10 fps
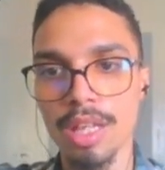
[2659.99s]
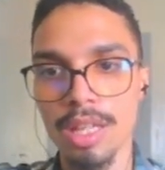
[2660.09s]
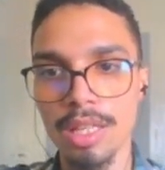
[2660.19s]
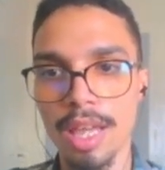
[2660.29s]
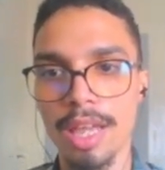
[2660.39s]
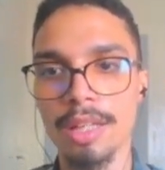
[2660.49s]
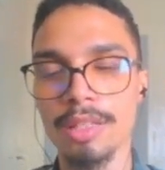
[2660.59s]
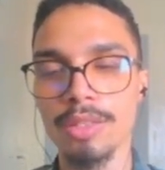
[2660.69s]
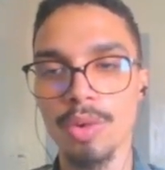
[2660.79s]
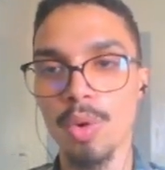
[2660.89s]
and then
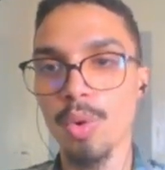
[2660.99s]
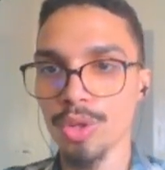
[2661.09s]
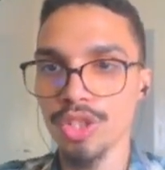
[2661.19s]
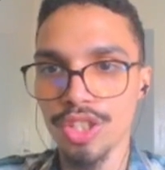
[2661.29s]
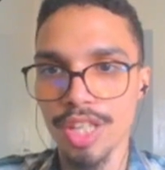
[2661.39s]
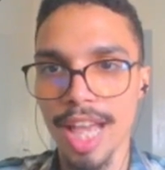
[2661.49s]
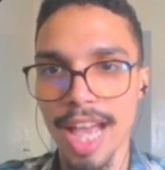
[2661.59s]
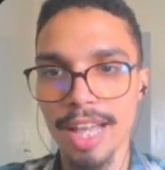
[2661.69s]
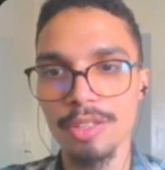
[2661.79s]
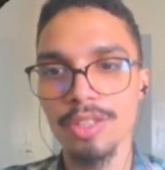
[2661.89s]
or she
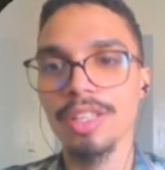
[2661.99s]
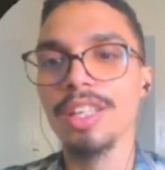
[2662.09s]
has,